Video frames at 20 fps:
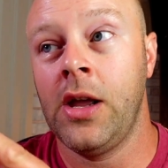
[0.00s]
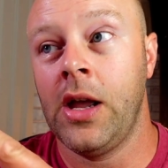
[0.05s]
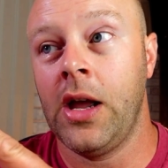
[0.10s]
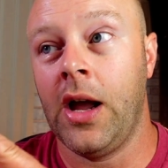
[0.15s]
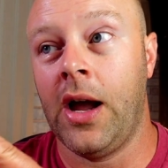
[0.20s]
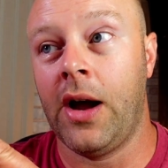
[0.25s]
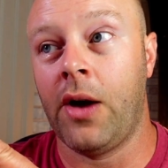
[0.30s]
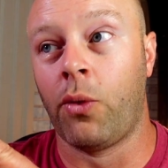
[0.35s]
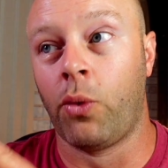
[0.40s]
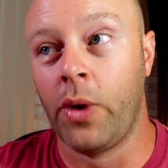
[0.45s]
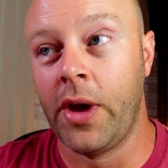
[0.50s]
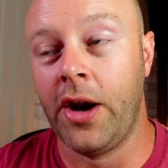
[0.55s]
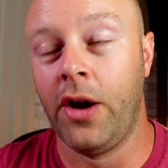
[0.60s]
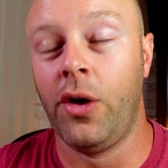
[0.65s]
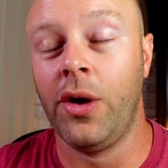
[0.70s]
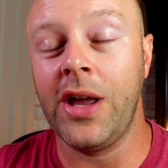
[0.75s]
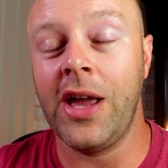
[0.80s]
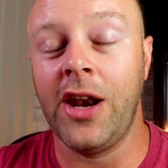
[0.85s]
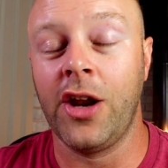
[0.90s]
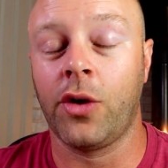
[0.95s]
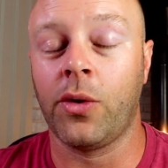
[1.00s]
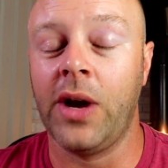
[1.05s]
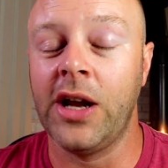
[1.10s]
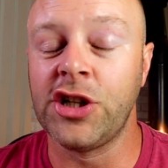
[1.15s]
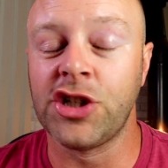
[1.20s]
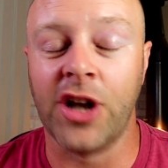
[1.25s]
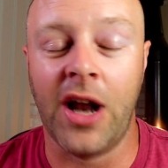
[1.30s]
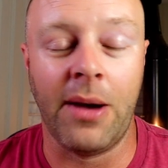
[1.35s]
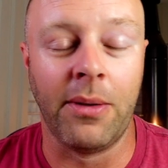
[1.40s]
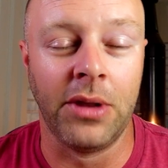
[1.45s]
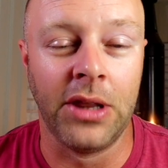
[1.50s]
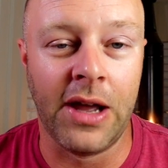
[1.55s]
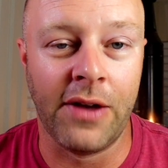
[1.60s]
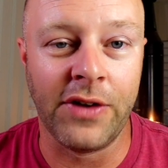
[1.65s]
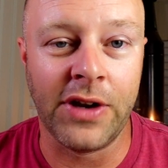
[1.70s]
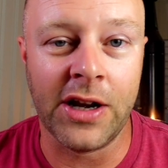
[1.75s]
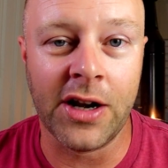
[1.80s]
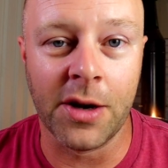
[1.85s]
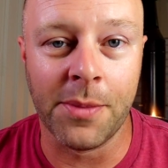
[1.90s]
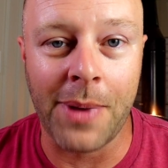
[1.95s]
rental integration, I would love
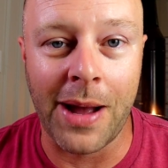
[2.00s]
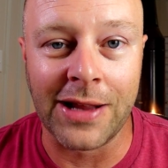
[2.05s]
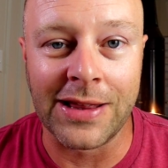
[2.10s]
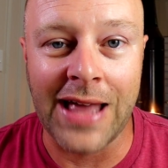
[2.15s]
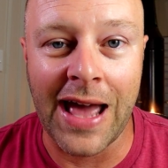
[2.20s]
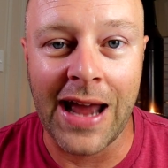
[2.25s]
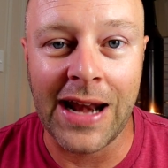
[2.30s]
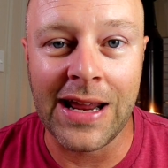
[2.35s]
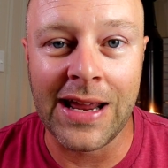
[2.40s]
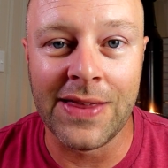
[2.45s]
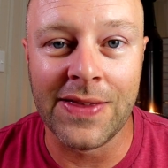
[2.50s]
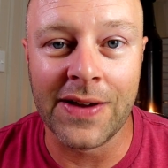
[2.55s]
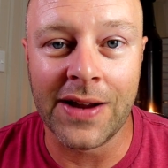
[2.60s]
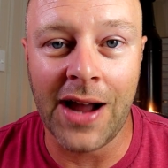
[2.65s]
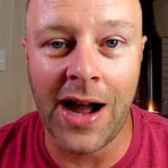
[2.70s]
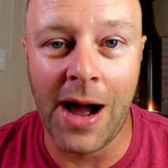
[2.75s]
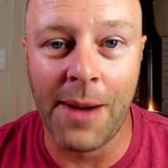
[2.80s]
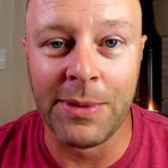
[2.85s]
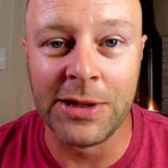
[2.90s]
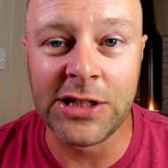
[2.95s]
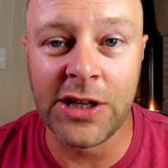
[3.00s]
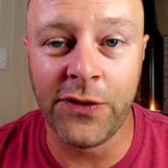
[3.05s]
to hear about that in the comments.